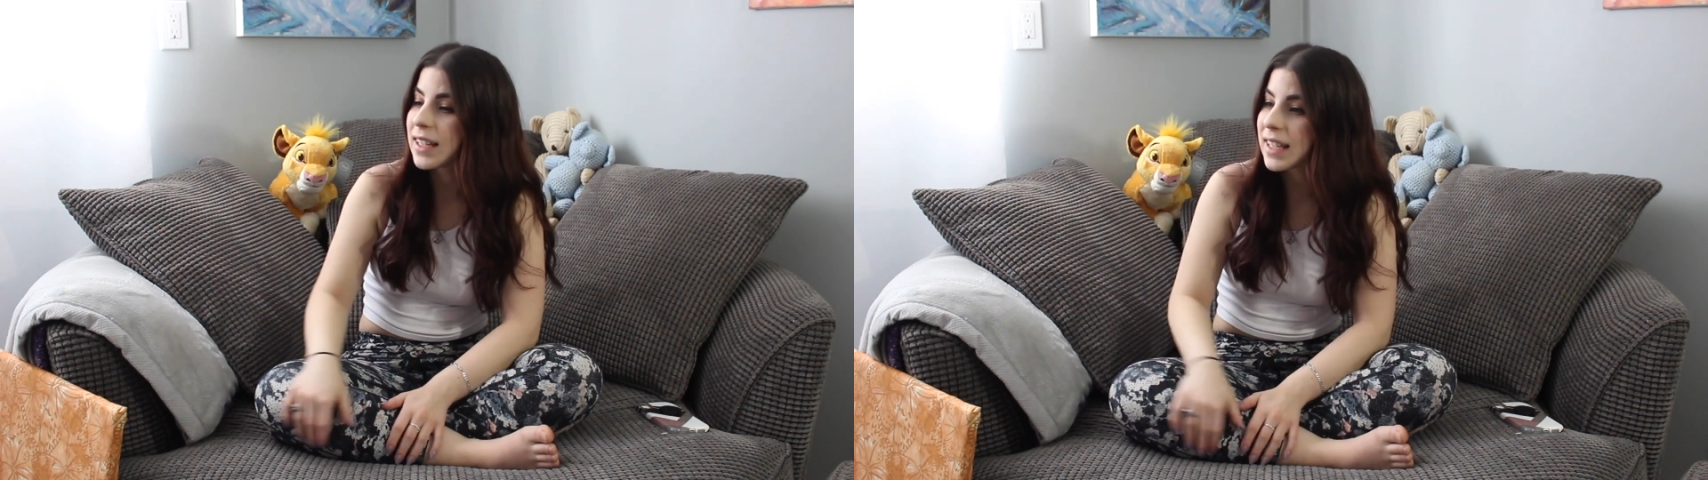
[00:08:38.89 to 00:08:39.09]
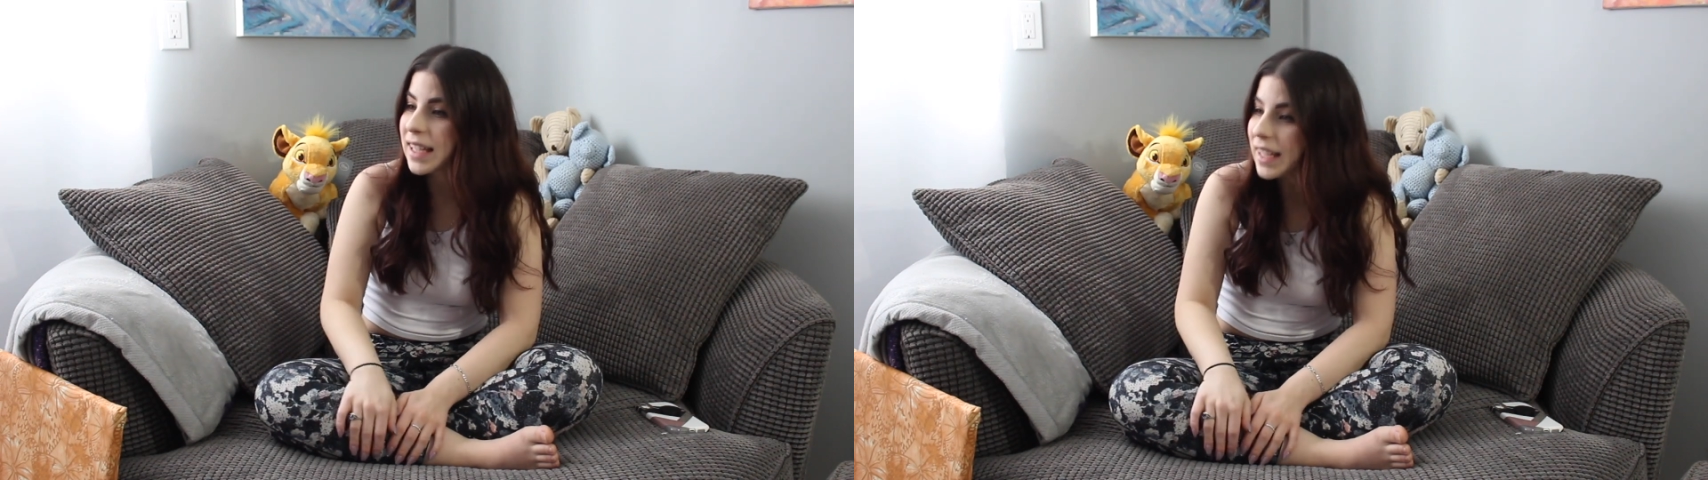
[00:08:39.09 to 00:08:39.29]

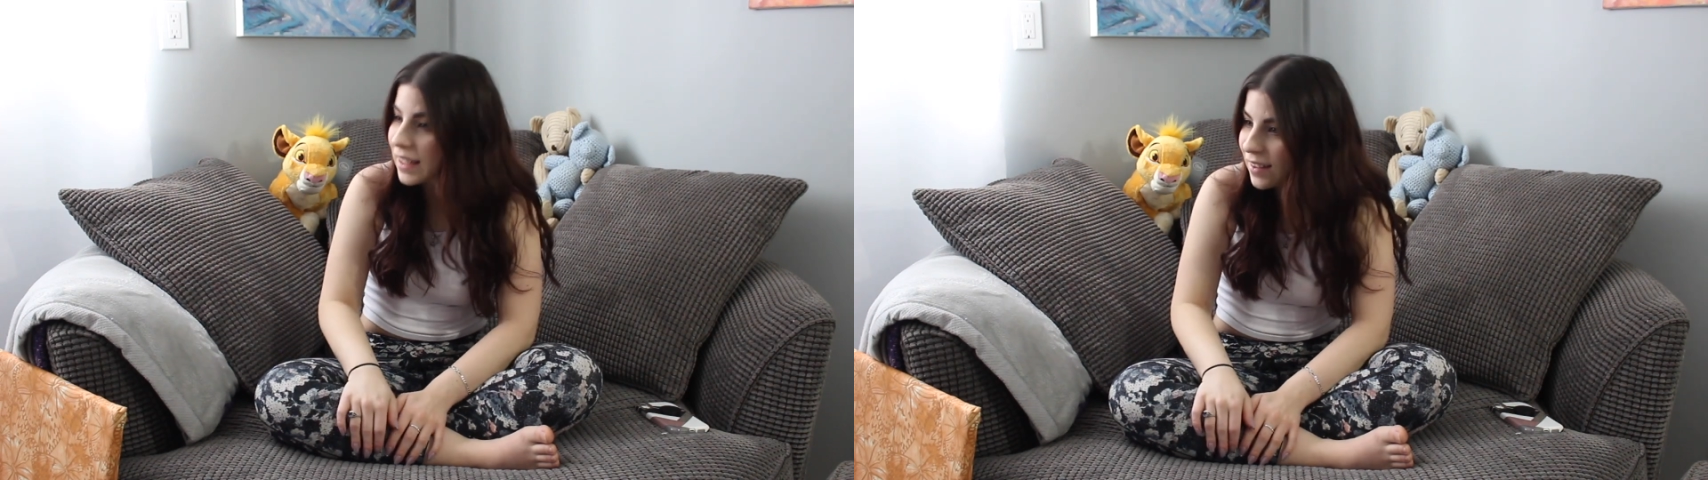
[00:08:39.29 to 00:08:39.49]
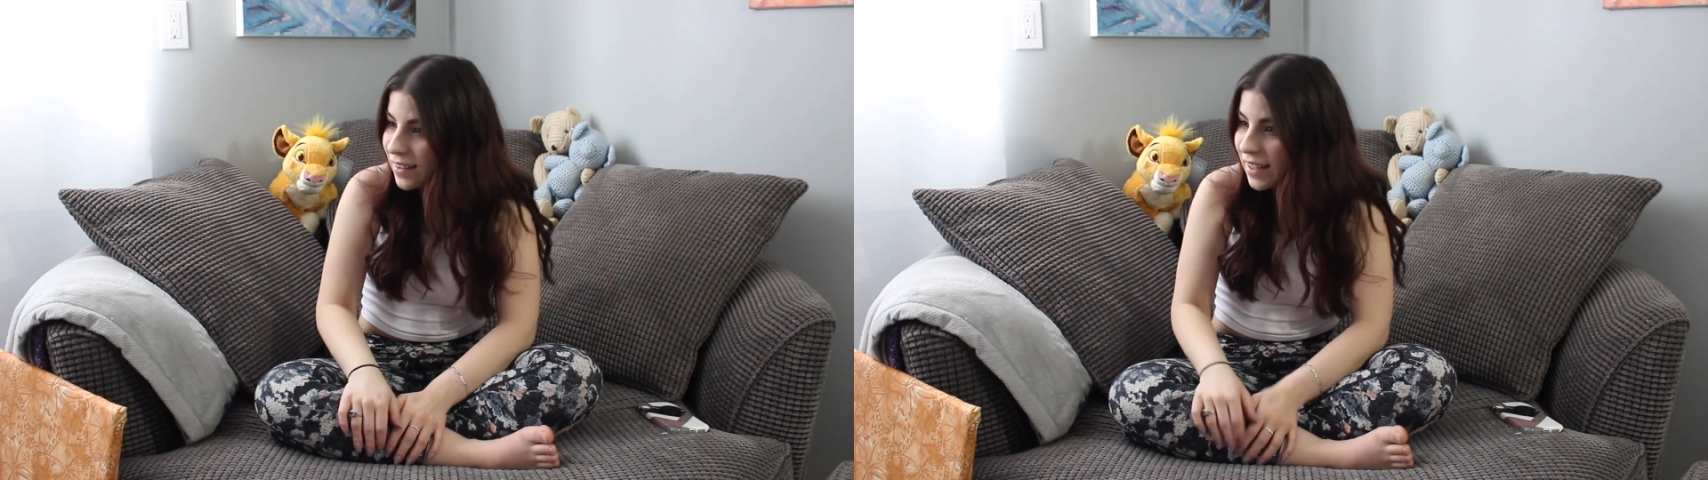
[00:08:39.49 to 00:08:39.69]
Honey,
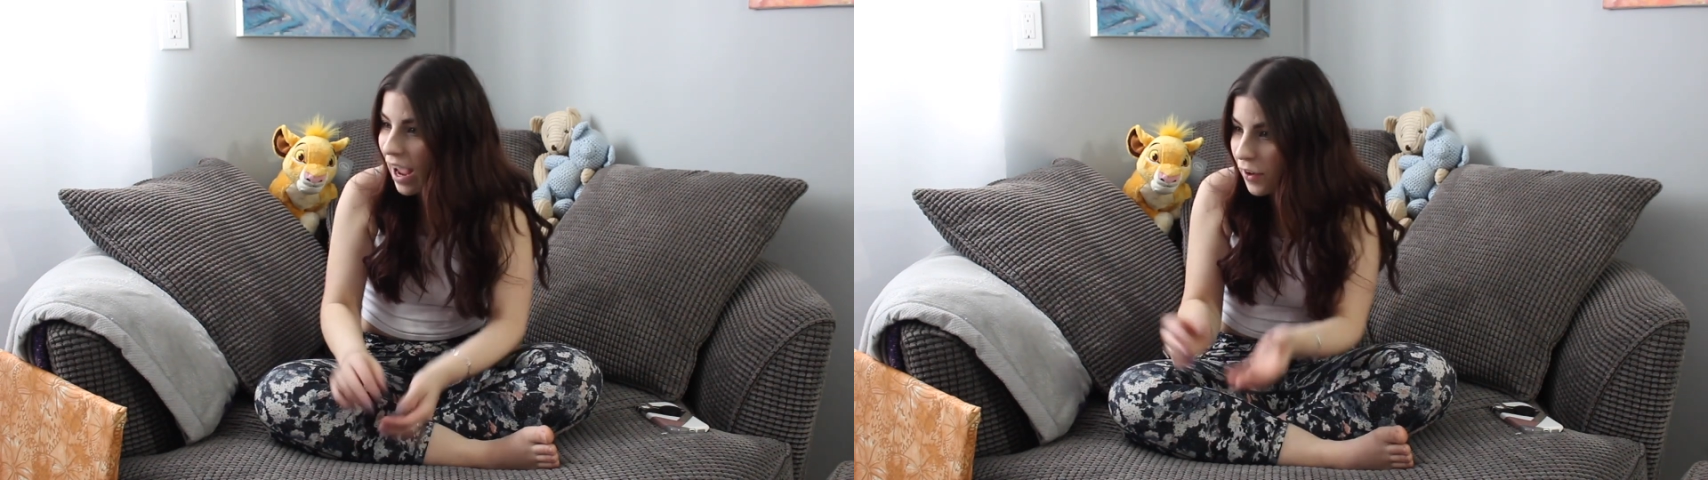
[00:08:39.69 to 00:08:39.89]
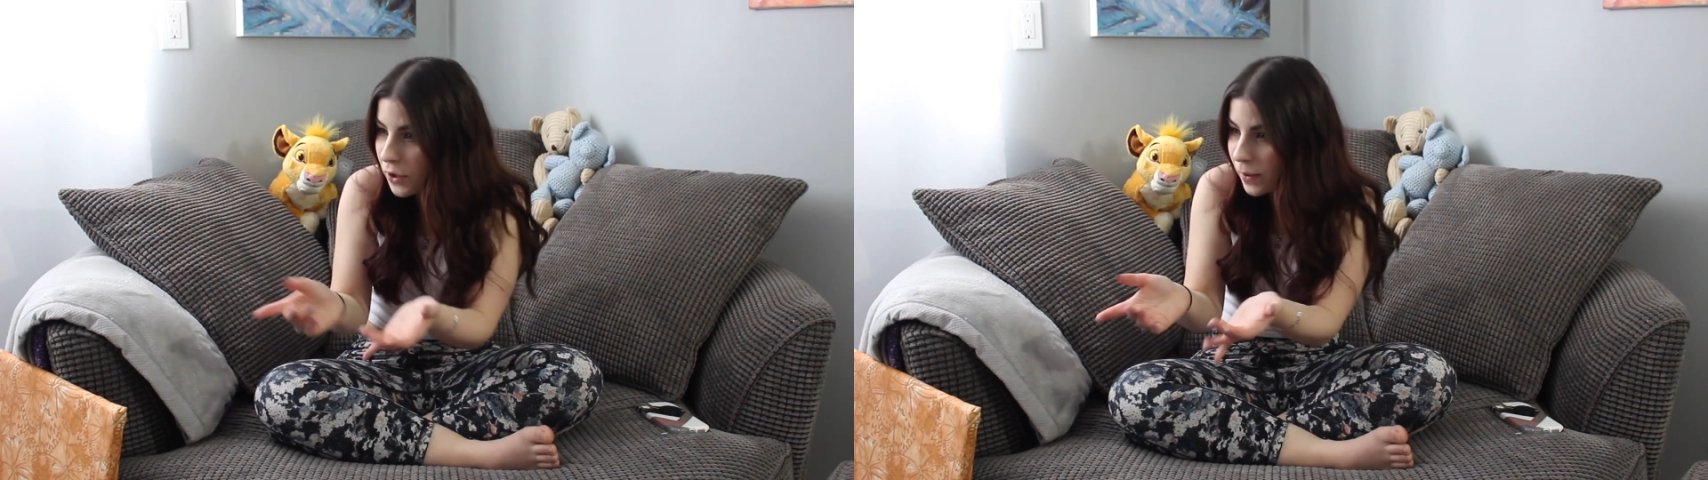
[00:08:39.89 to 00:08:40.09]

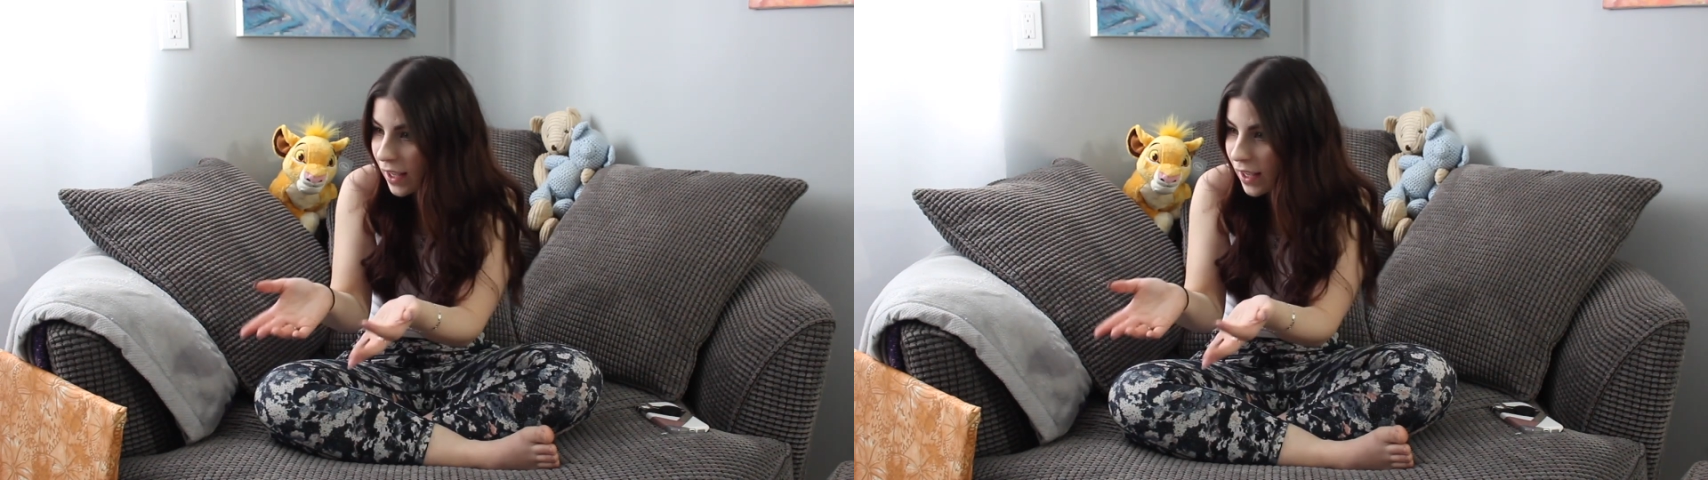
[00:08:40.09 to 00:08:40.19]
now you